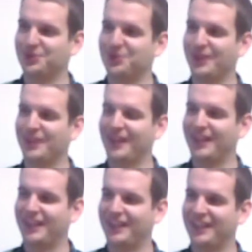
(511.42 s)
Well,
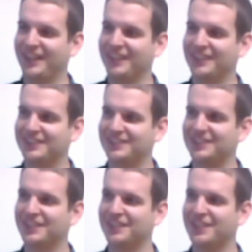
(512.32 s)
I
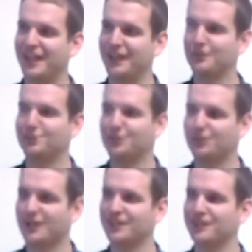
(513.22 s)
did have
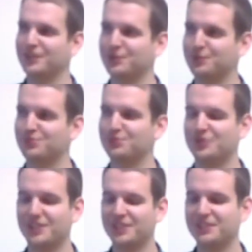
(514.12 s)
one
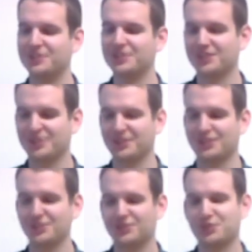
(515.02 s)
of these
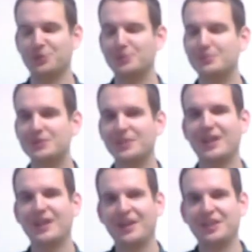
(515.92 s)
Russian tubes.
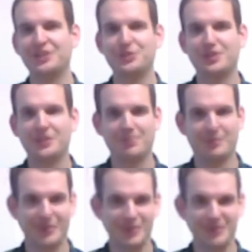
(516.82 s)
It's really
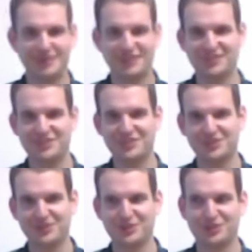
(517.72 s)
big, and
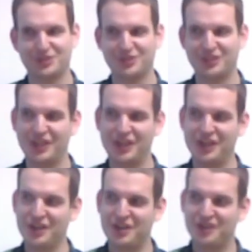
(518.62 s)

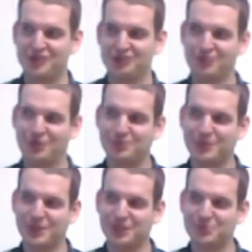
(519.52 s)
for
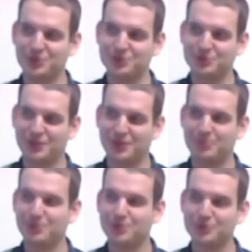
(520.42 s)
me it was
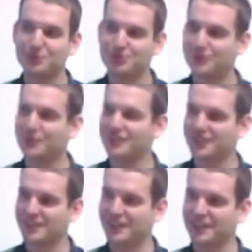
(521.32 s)
really beautiful and
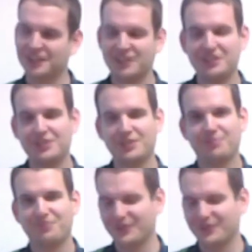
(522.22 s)
I liked it.